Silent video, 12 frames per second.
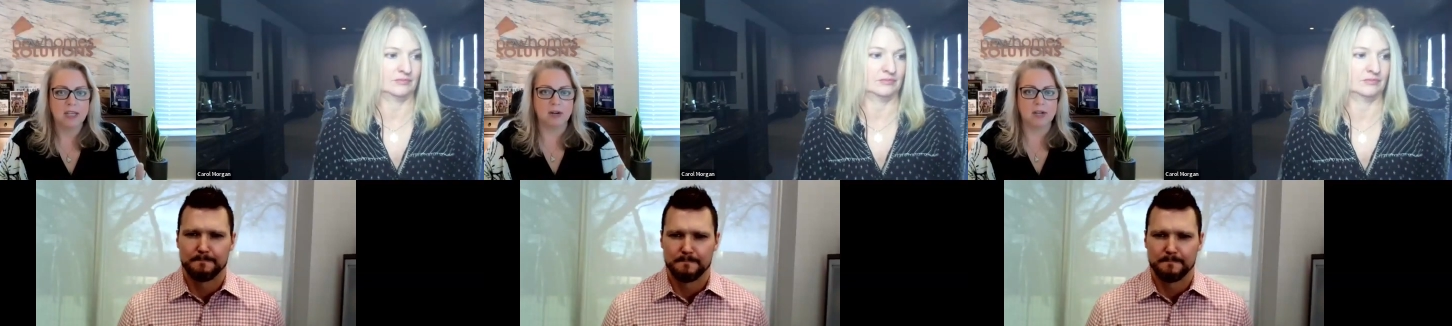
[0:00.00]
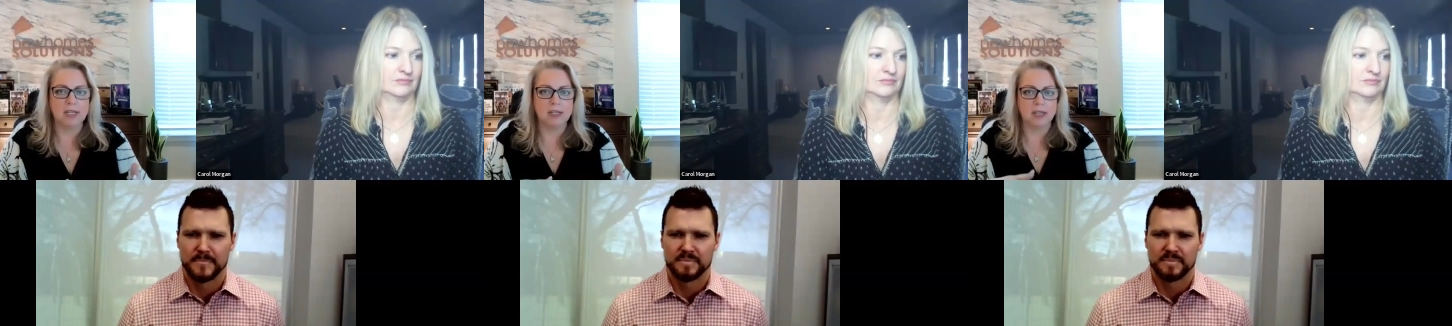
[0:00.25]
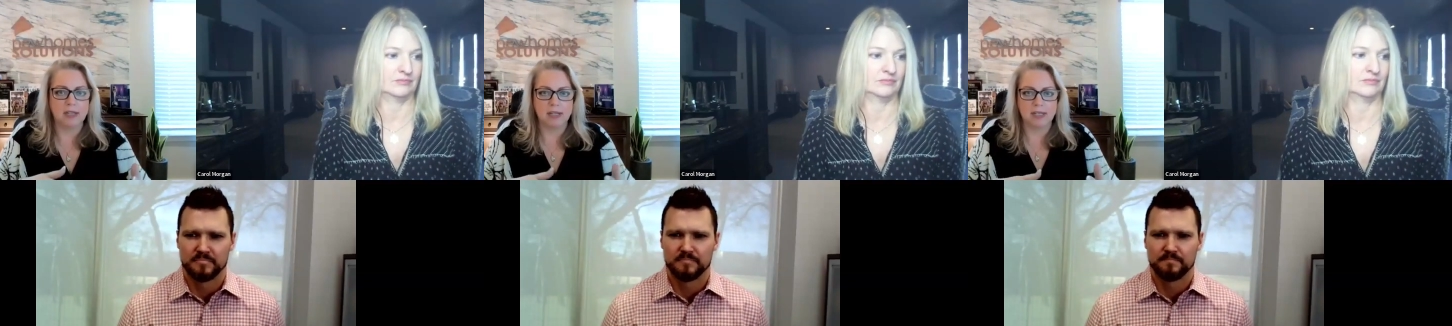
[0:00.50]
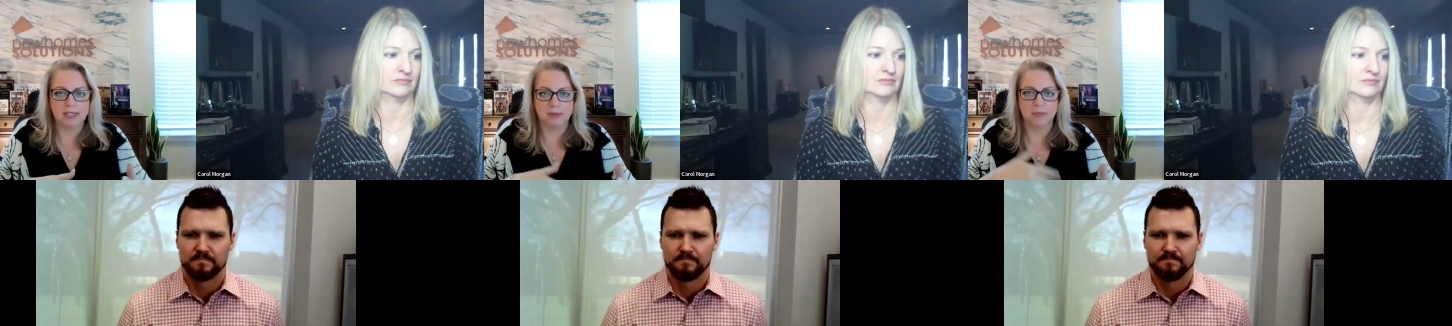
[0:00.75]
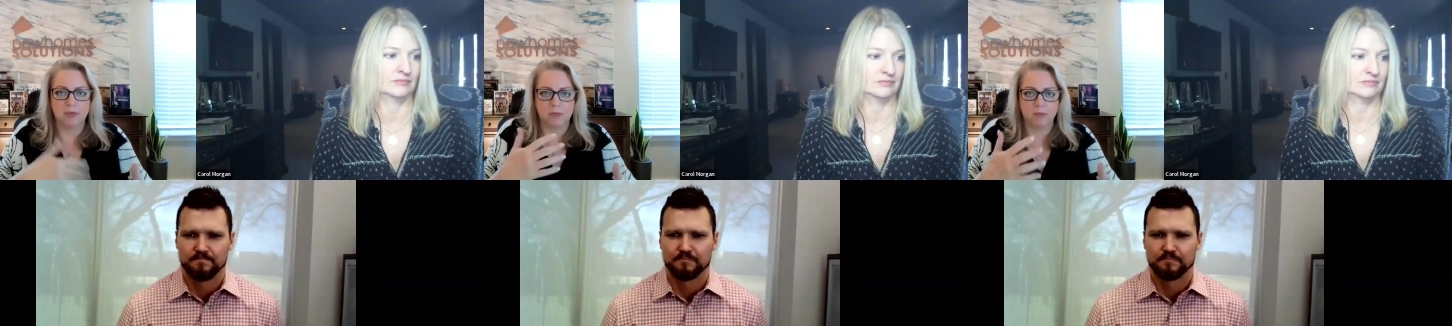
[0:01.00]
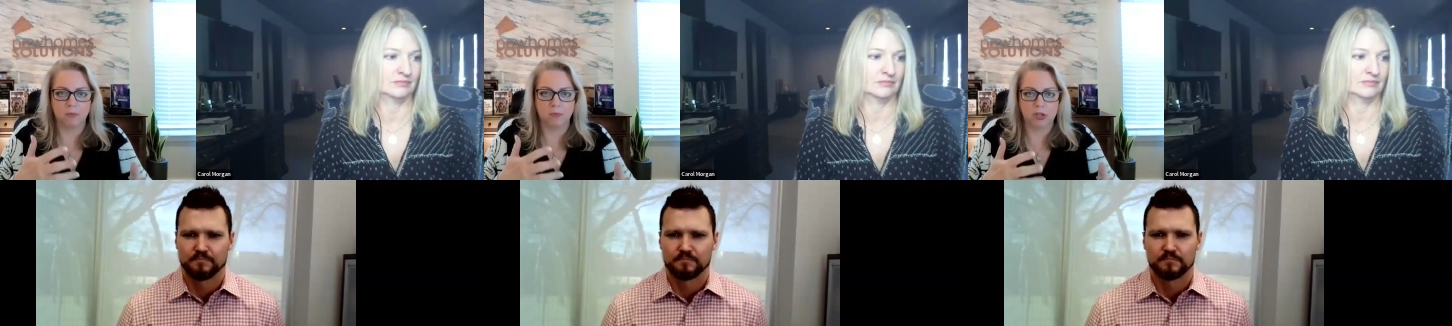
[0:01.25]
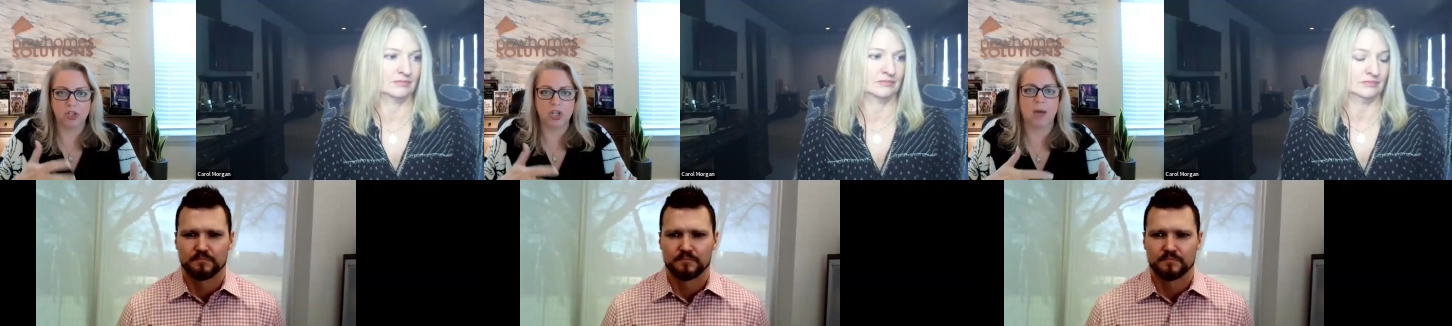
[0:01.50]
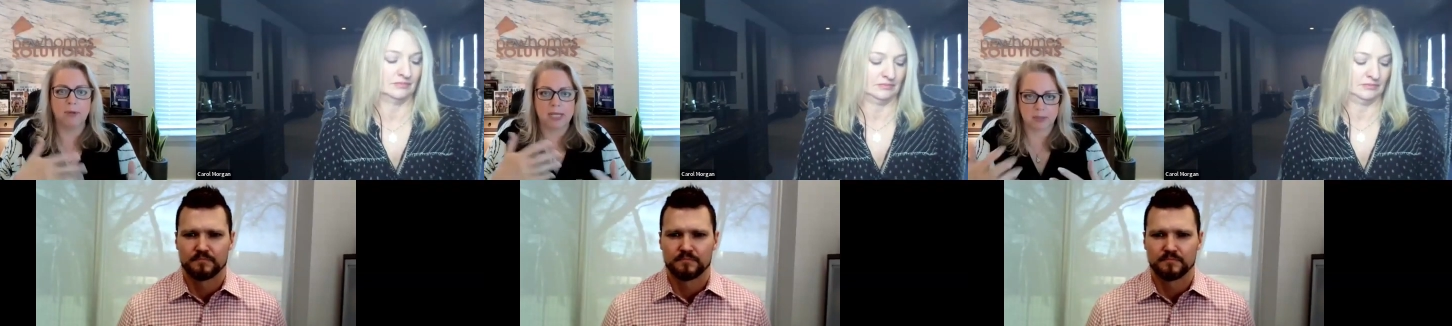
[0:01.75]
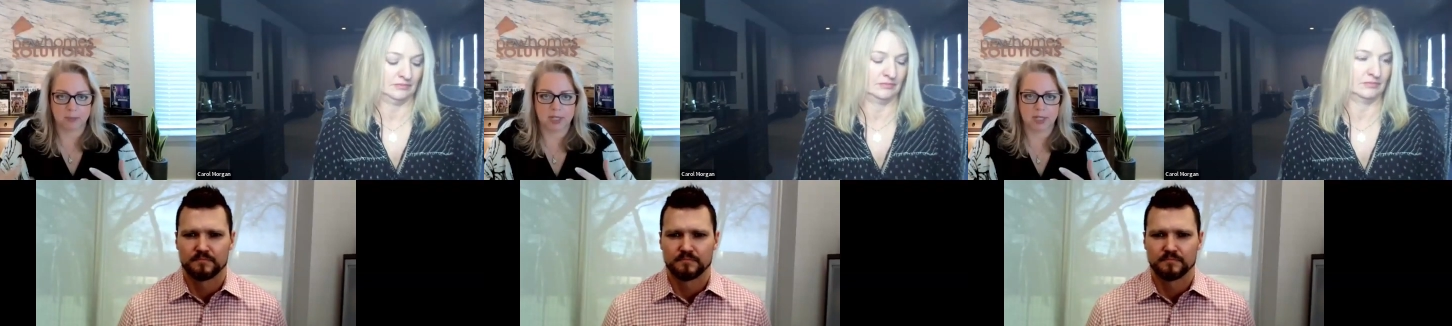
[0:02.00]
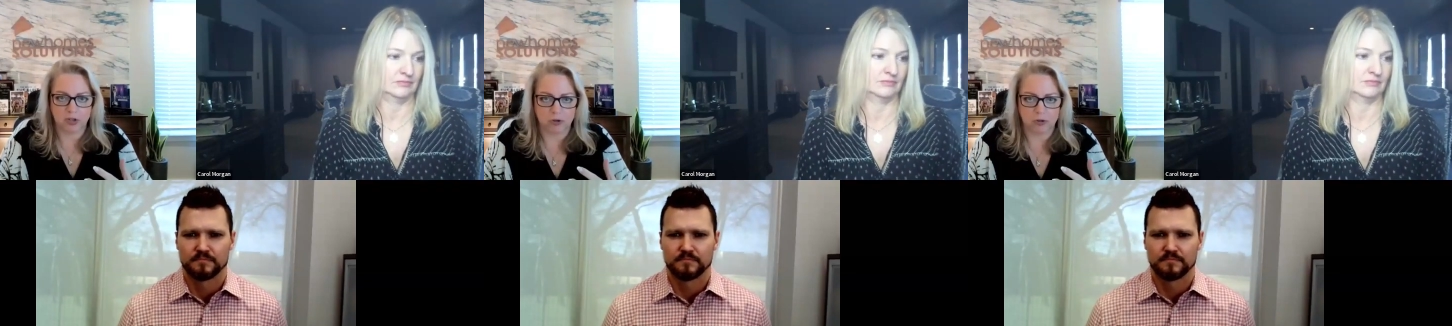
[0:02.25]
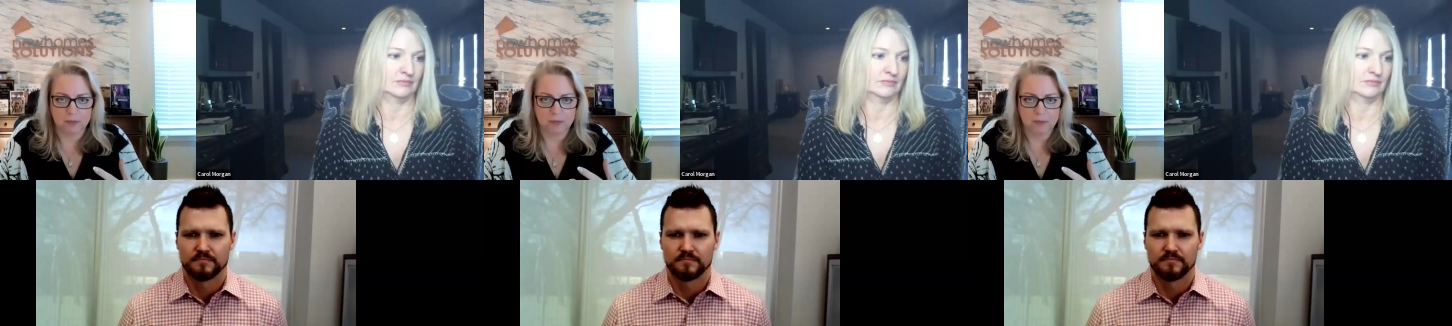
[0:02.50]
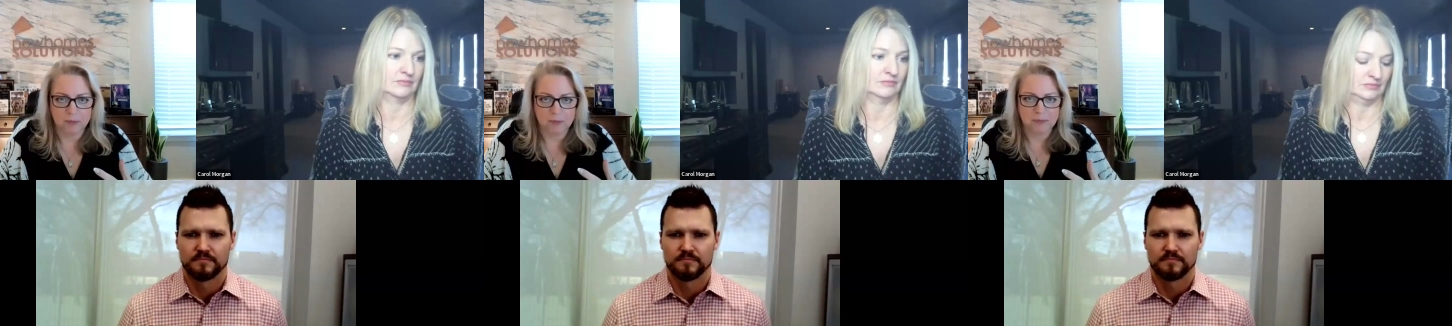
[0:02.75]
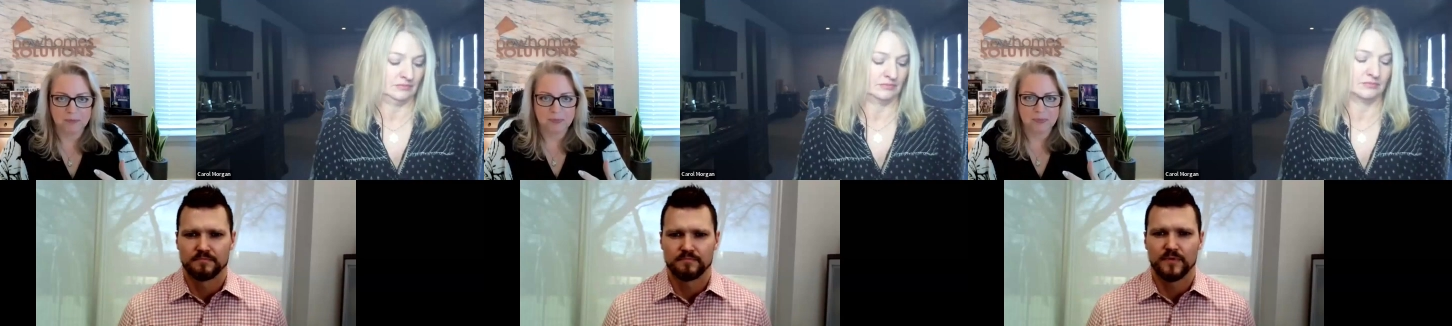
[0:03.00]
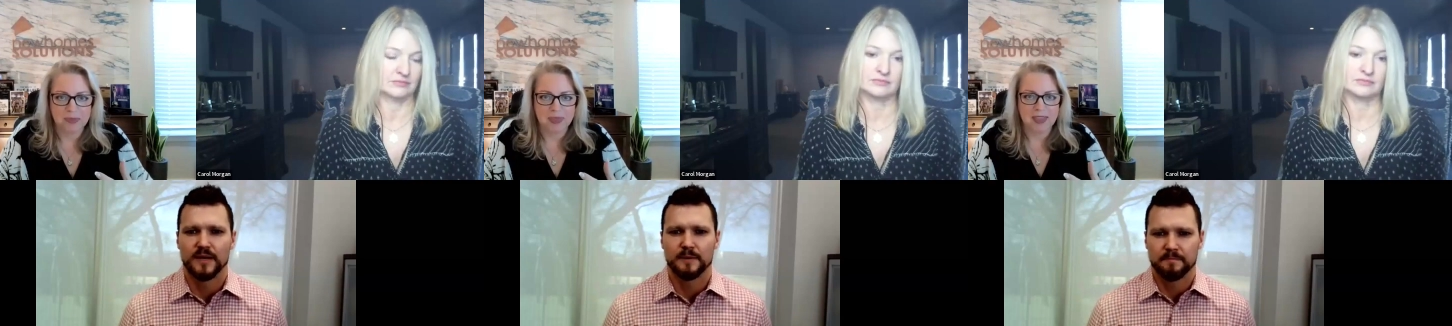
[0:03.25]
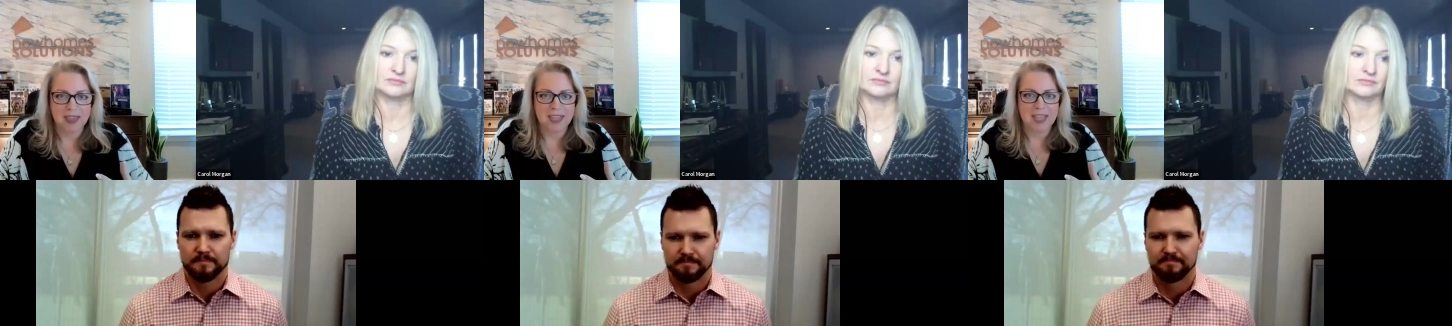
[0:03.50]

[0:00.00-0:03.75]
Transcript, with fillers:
Speaker 1: you know, it, it, it's where shopping is a pleasure. Yeah.